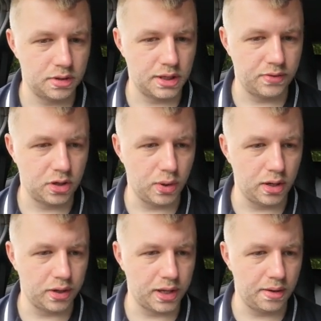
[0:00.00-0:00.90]
Let's have a quick
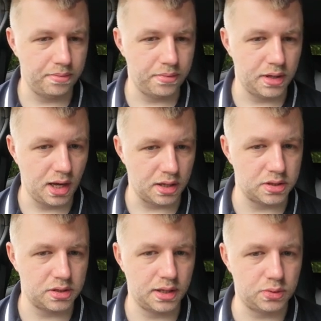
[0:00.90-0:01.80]
look here.
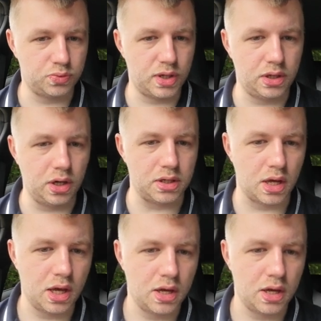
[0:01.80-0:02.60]
Yes, that's really good.